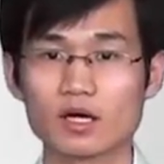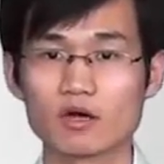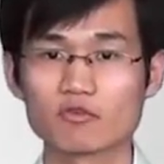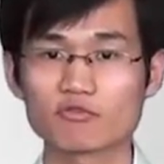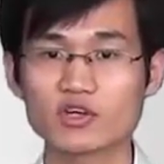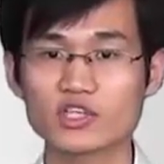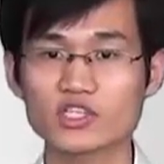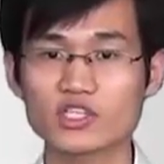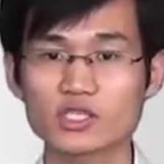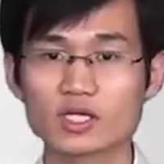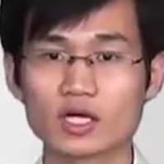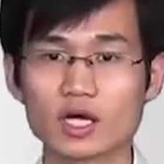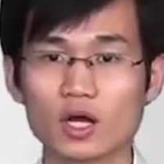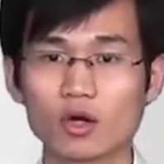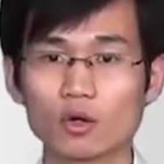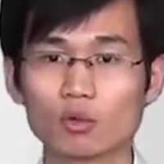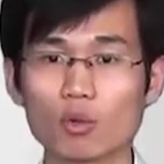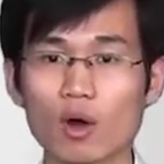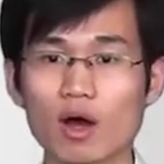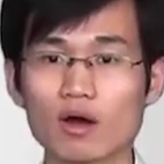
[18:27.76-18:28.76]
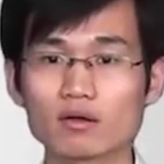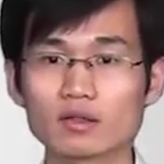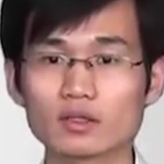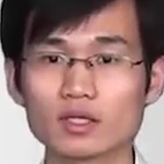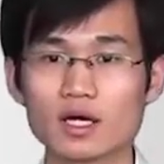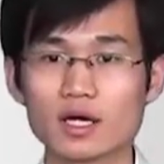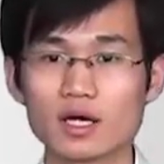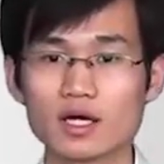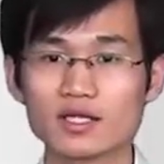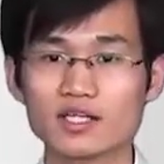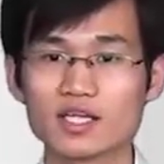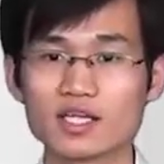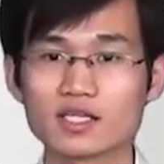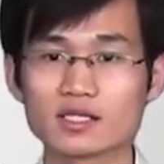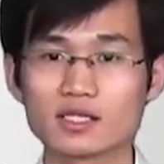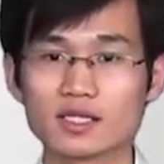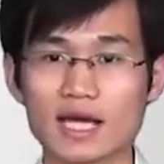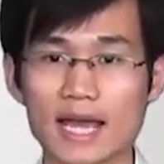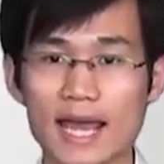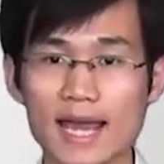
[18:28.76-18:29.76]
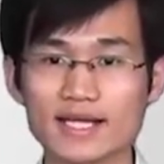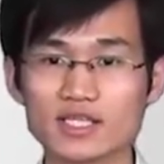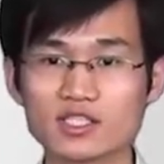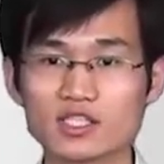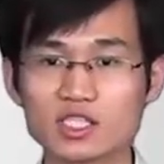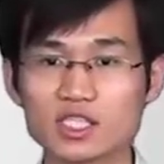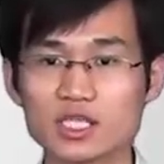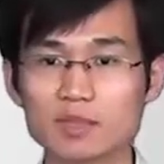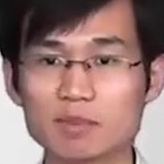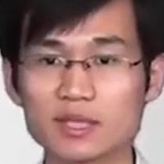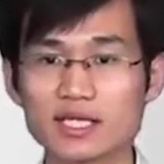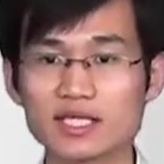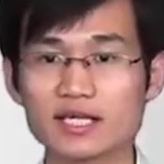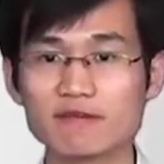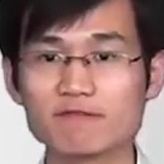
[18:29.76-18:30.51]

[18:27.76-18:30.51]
First, run the STP